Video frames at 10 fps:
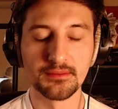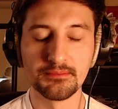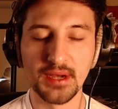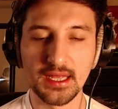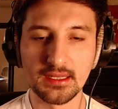
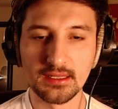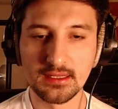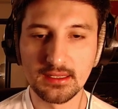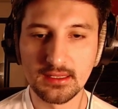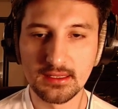But
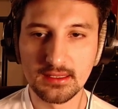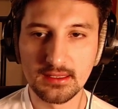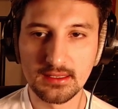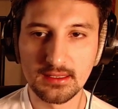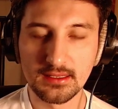
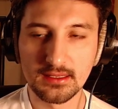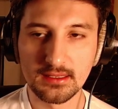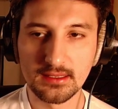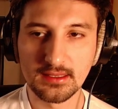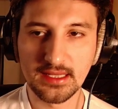
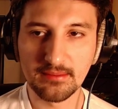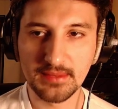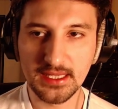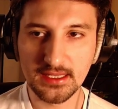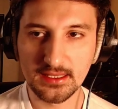let
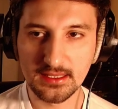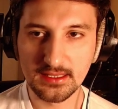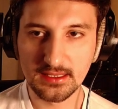me